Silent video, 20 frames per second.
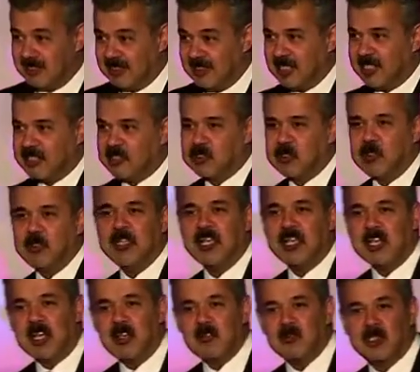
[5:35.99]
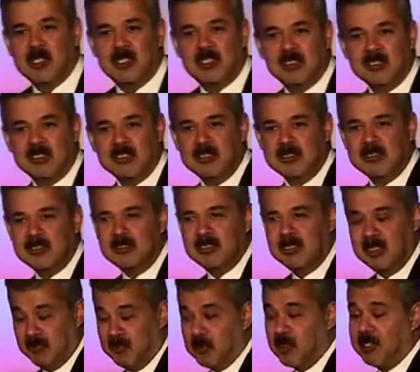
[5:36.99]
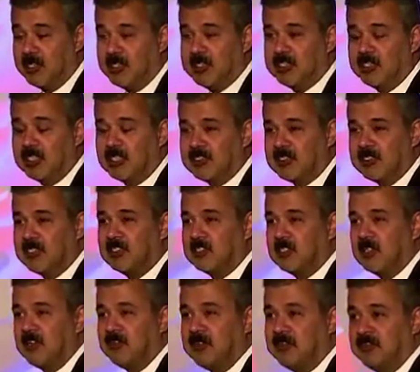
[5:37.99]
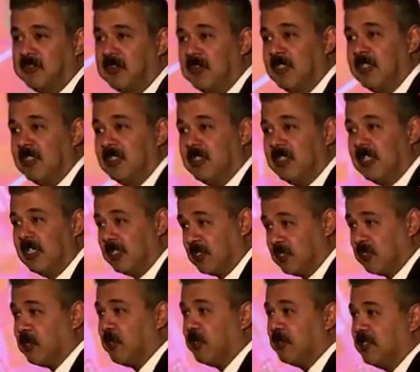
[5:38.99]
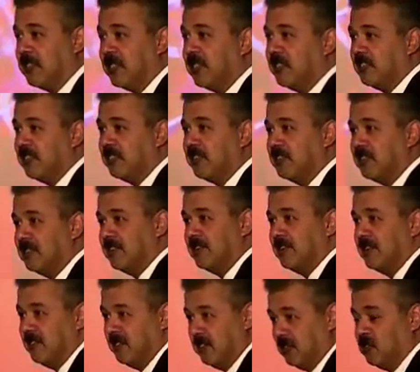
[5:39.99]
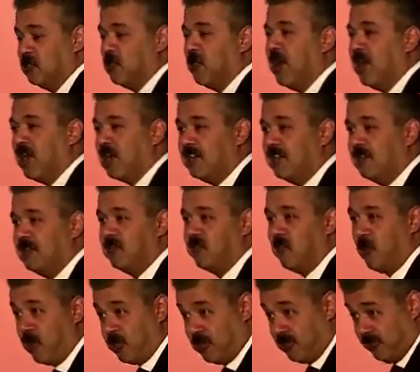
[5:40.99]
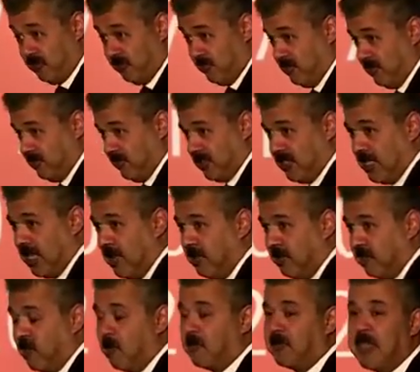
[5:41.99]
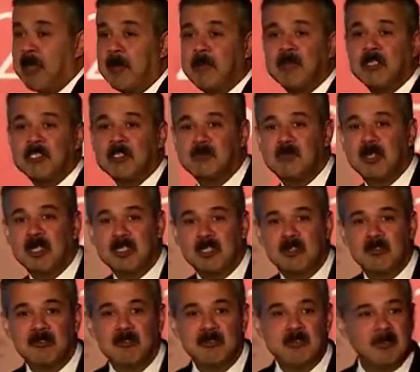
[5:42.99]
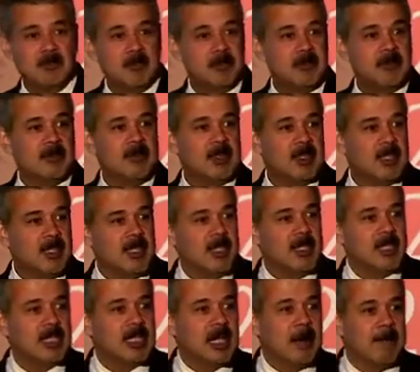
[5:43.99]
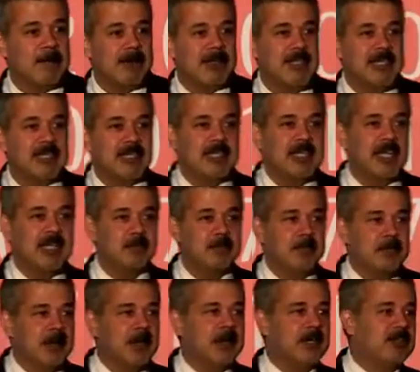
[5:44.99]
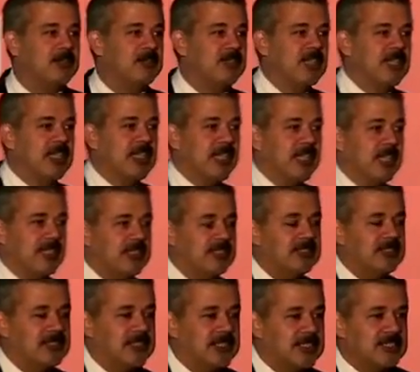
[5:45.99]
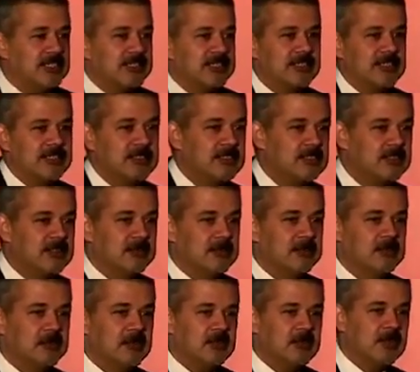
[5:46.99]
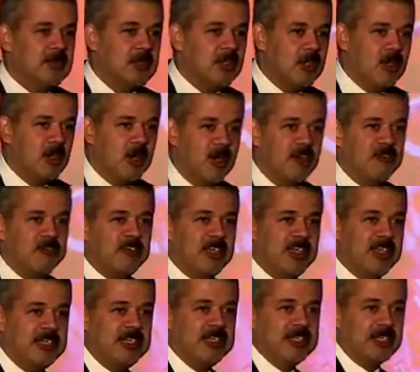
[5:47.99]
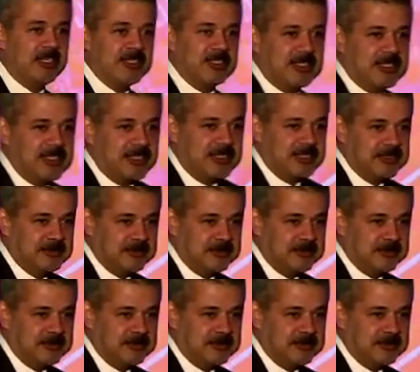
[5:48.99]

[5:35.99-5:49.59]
Estonia allows it. If you are a digital citizen of Estonia, you are, from their perspective, completely at par with any citizen of any country.